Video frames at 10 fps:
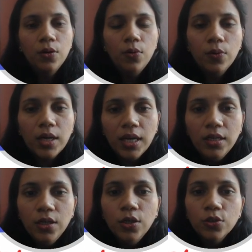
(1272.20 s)

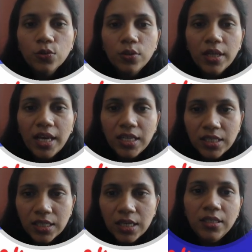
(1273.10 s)
Okay, so
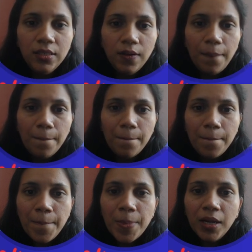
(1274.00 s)
next is
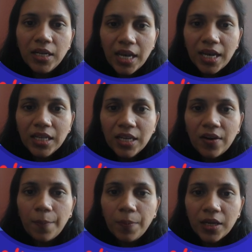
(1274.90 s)
DNA
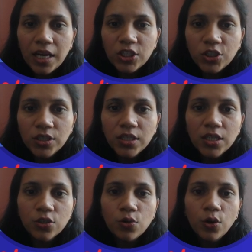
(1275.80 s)
replication
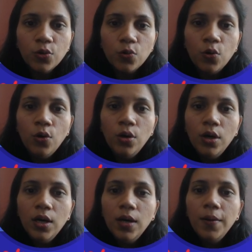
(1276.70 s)
is going to
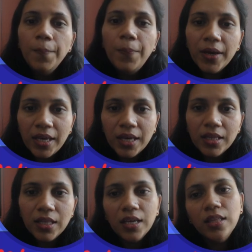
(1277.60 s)

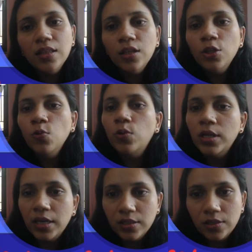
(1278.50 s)
begin in the
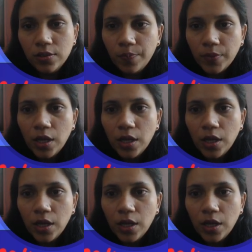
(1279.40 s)
nucleus.